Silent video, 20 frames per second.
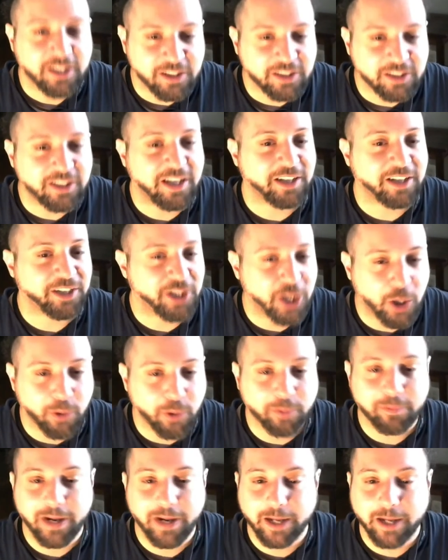Kind of
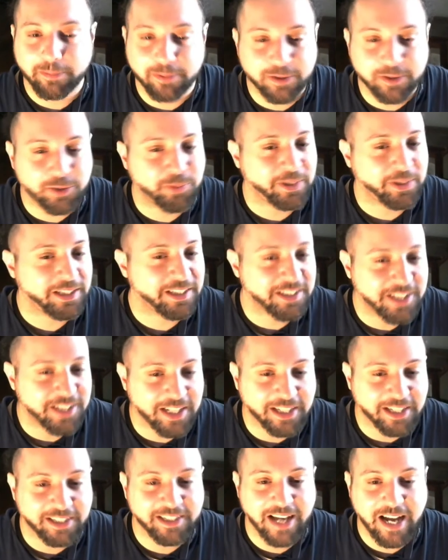going back between the
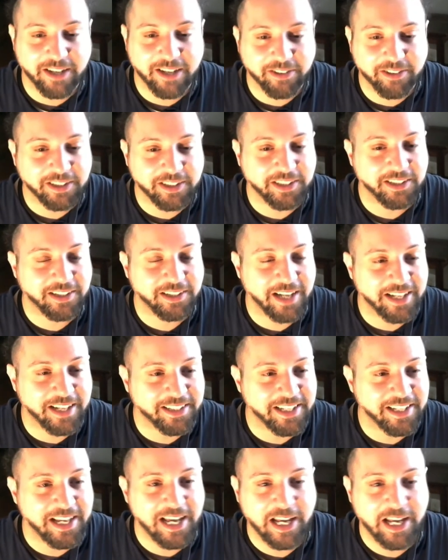technicality and
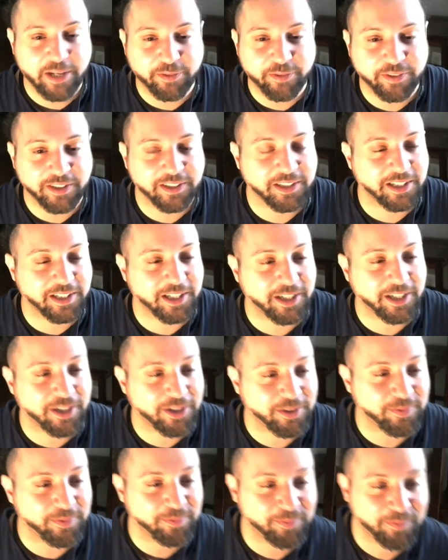the heavy
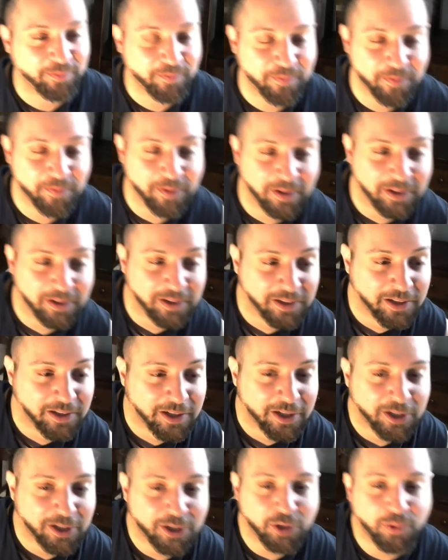there.
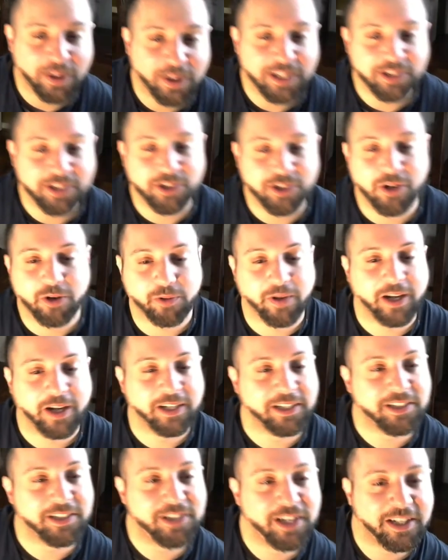Great
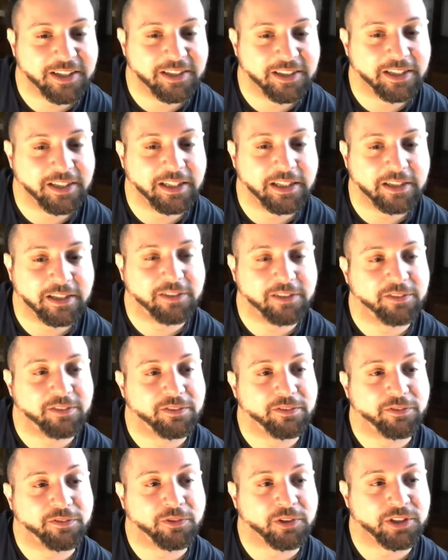songwriting technique
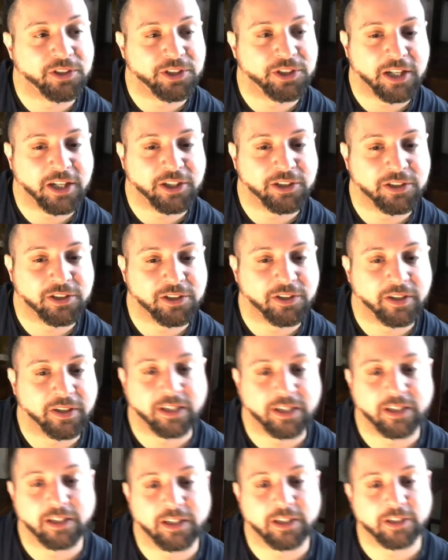for sections
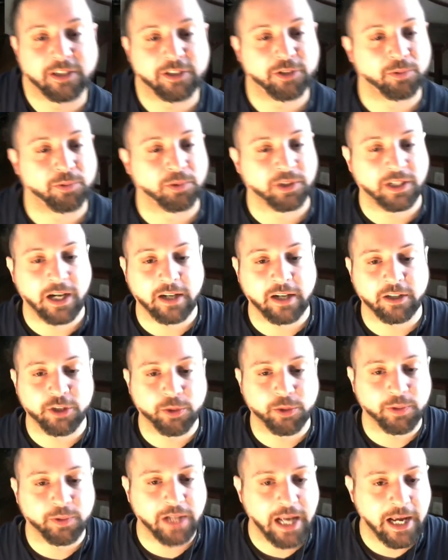like this, where you kind of
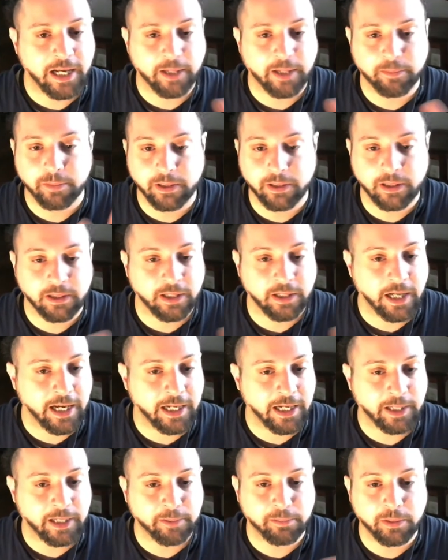do an A, B,
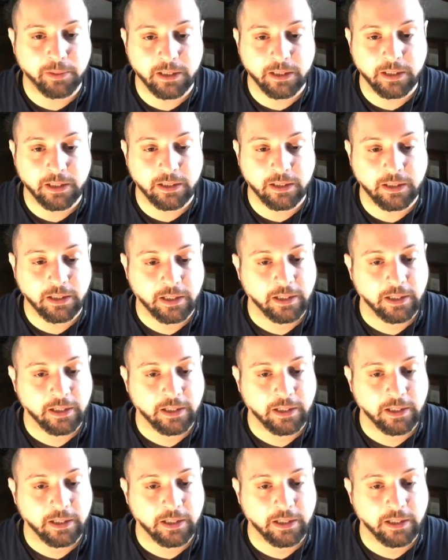A, B,